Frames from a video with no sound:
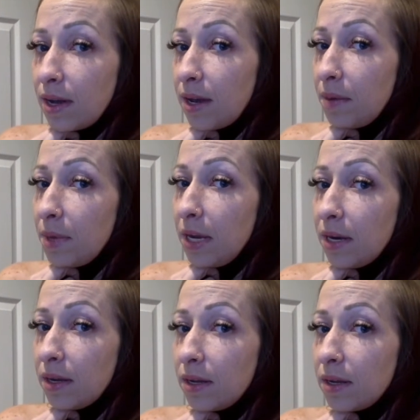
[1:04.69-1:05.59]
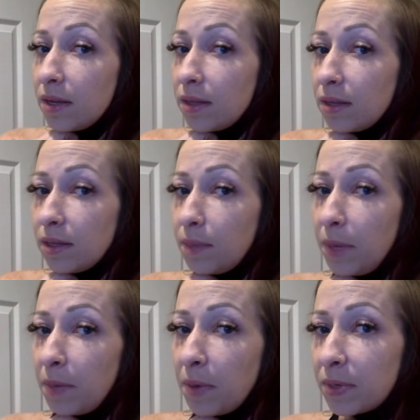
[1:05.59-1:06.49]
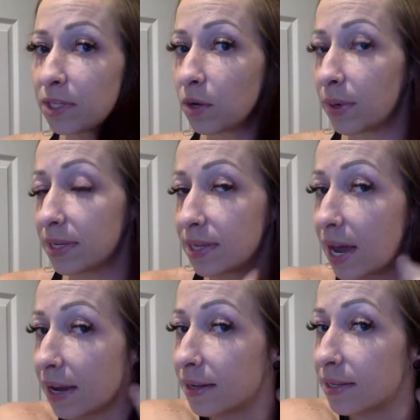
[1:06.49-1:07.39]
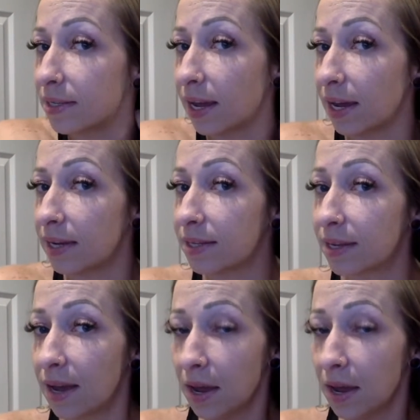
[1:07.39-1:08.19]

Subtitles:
I mean, the pigment was so intense that